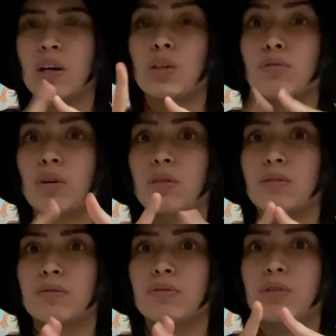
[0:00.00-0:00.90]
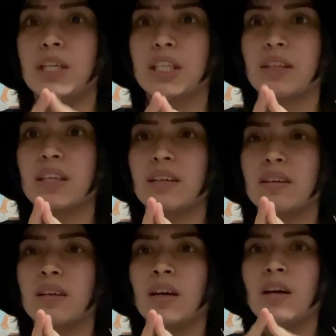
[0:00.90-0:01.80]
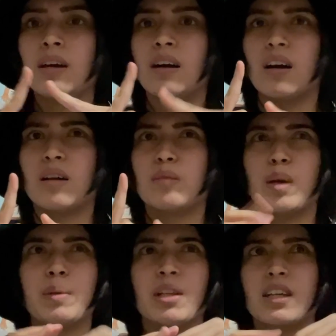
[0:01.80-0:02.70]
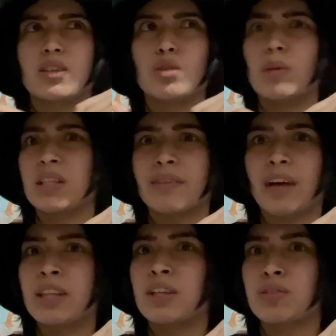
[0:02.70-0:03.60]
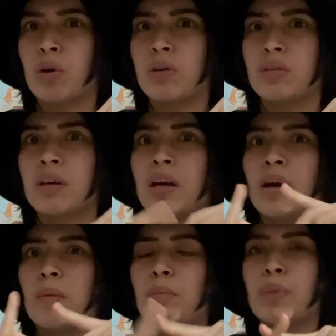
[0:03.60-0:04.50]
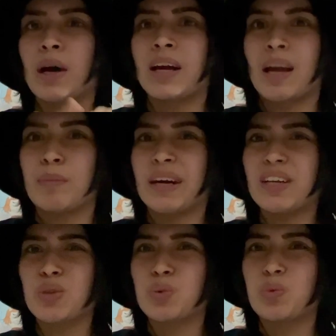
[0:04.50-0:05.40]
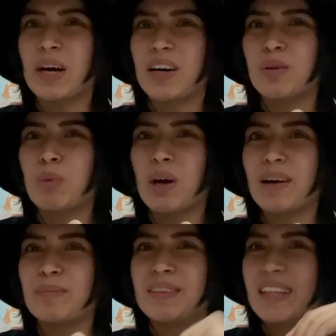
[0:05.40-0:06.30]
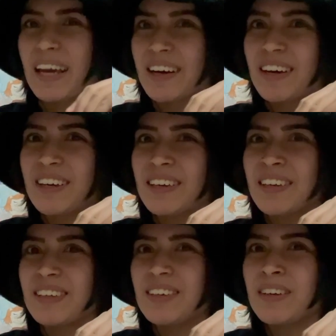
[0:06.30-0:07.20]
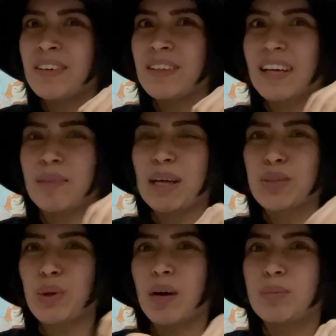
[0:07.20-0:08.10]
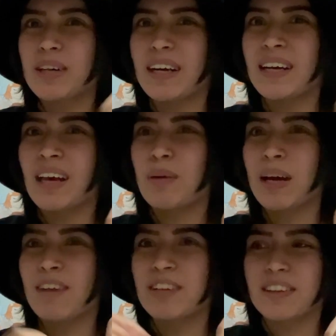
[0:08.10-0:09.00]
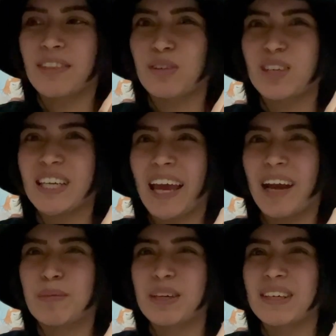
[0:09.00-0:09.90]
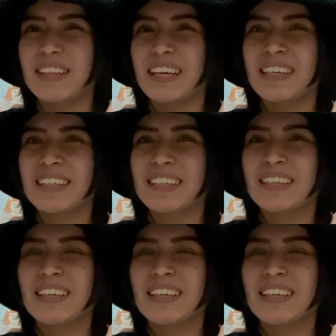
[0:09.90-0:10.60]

phone recently, maybe like 2 months I've had this phone. But I might as well, while I'm there, you know, like I might as well upgrade. I want to have like the three cameras